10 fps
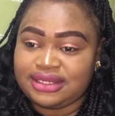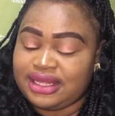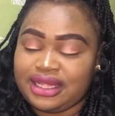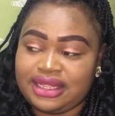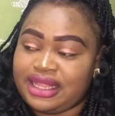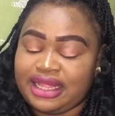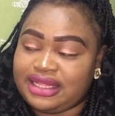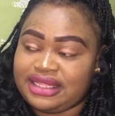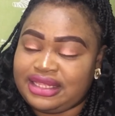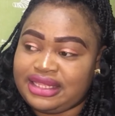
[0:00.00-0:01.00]
They,
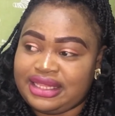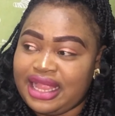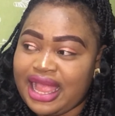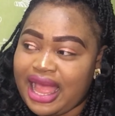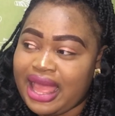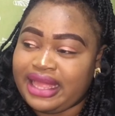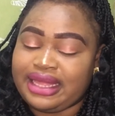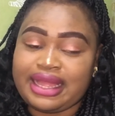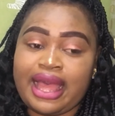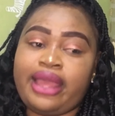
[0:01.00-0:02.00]

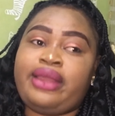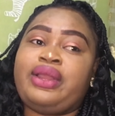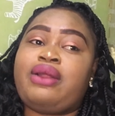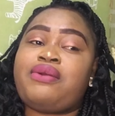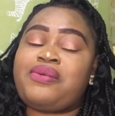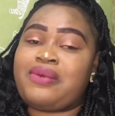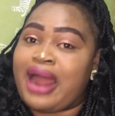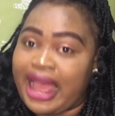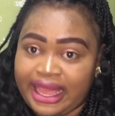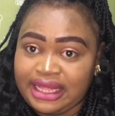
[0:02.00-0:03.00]
I
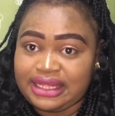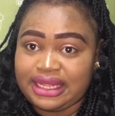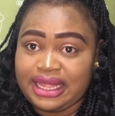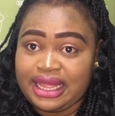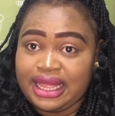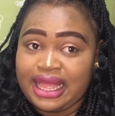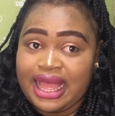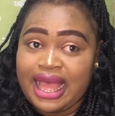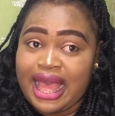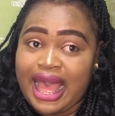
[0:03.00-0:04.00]
cried.
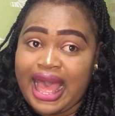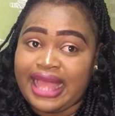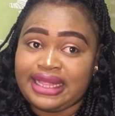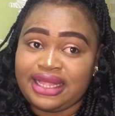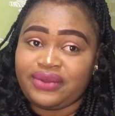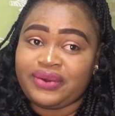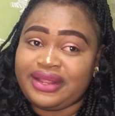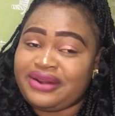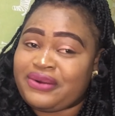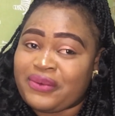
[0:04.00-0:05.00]
I literally
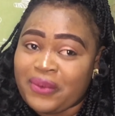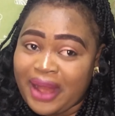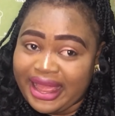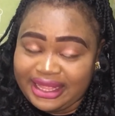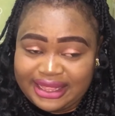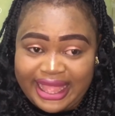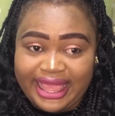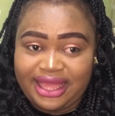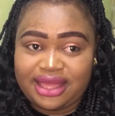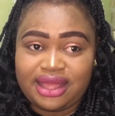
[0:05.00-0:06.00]
cried like,
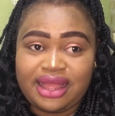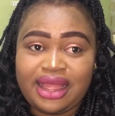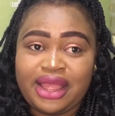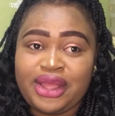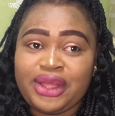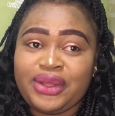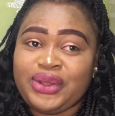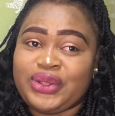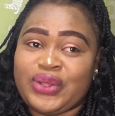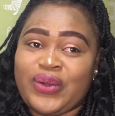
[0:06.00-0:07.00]

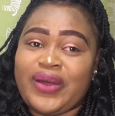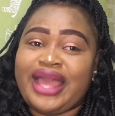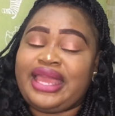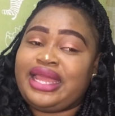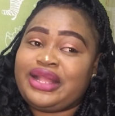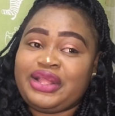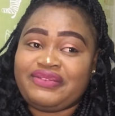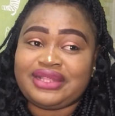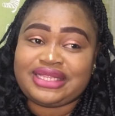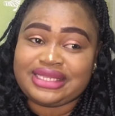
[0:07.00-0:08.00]
I cannot even
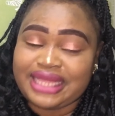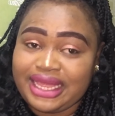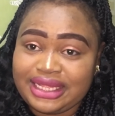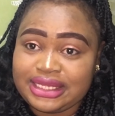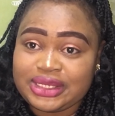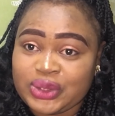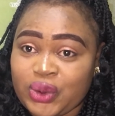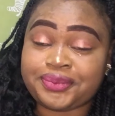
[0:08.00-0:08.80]
say this story.